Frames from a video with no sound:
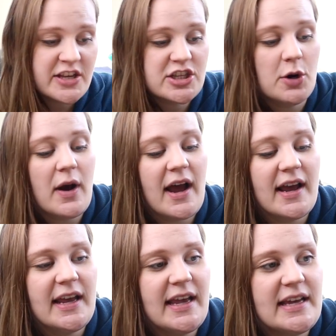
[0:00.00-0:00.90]
So
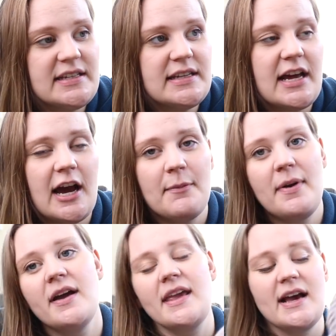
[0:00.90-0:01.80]
I ended up
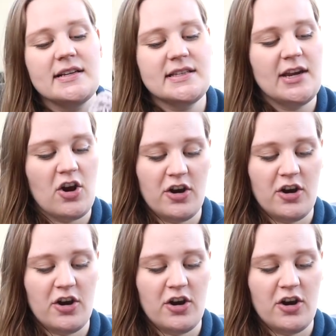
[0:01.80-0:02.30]
casting